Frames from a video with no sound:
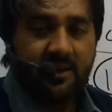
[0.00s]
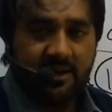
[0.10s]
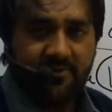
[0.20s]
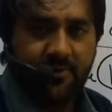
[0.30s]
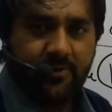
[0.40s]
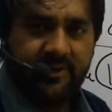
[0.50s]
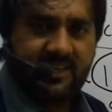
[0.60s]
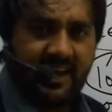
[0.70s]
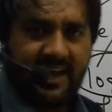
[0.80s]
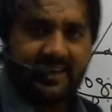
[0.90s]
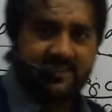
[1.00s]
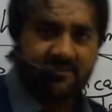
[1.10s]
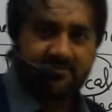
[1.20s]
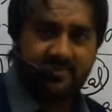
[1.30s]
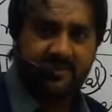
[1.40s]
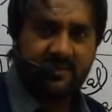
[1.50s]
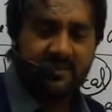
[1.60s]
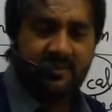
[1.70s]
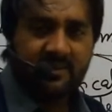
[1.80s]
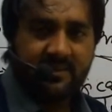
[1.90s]
If you dislike someone,
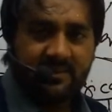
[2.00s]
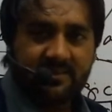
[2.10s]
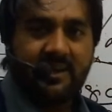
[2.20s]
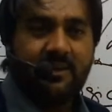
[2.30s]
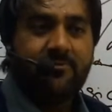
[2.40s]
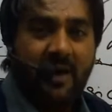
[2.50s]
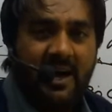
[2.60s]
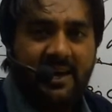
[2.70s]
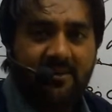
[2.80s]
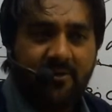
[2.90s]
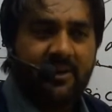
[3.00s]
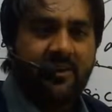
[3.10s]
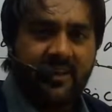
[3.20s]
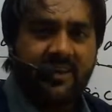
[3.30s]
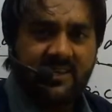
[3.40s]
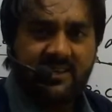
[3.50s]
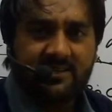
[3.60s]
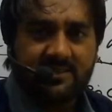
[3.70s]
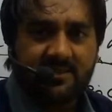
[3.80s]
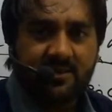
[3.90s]
then why? What are the
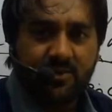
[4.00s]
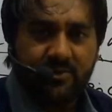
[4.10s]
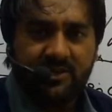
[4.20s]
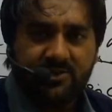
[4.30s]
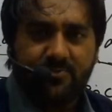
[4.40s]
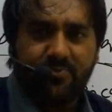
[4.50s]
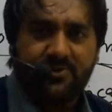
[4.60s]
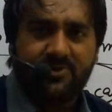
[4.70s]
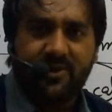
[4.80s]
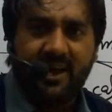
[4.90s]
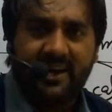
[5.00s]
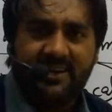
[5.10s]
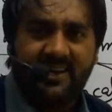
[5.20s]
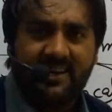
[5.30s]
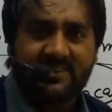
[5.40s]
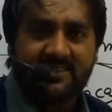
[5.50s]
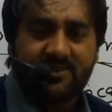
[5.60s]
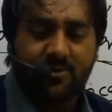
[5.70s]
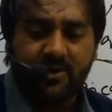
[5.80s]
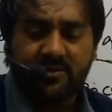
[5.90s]
reasons? You need to put your ideas.
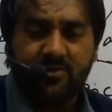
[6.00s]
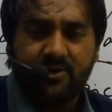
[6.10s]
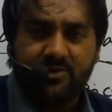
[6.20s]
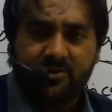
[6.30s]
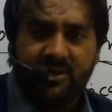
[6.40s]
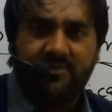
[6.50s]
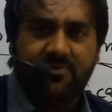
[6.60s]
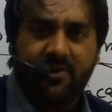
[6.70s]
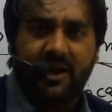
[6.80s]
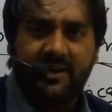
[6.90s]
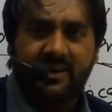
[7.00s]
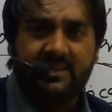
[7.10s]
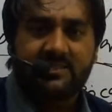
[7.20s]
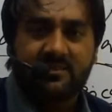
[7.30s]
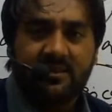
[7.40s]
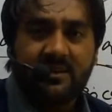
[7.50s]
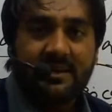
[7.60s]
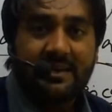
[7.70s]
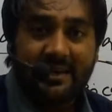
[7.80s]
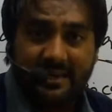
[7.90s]
You need to give your ideas
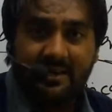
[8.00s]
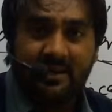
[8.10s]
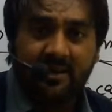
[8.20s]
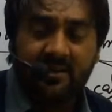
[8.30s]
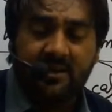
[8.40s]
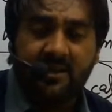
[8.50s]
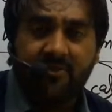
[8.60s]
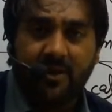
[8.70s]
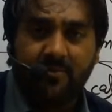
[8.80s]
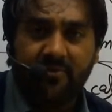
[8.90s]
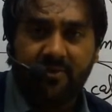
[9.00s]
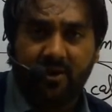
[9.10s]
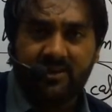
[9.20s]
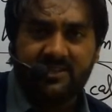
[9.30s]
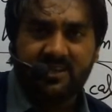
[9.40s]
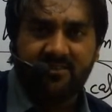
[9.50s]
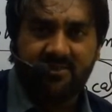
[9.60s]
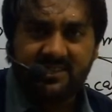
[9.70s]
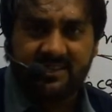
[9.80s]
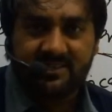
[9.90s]
in the form of logics and
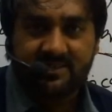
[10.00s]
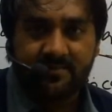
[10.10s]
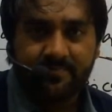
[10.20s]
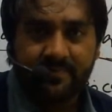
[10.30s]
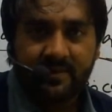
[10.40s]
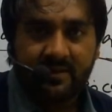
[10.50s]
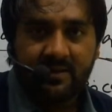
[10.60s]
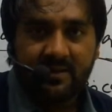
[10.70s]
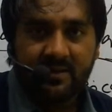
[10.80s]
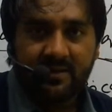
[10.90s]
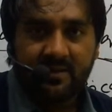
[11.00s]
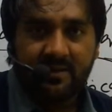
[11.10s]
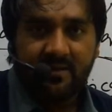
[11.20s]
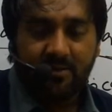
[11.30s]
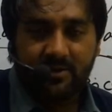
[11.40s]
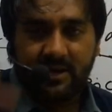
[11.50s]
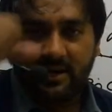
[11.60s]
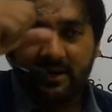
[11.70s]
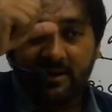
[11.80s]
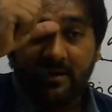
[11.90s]
reasons.
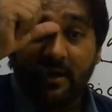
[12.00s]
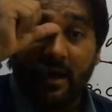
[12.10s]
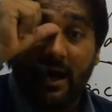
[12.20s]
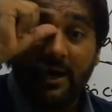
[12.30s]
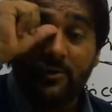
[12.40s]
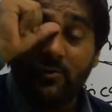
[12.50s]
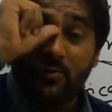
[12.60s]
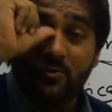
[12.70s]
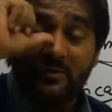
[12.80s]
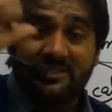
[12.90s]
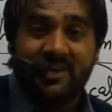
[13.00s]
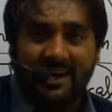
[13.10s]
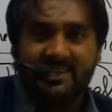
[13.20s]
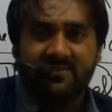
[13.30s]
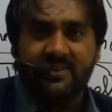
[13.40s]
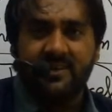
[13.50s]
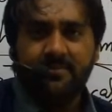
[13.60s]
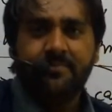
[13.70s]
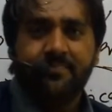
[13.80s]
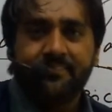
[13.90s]
Okay? Are you jealous with him?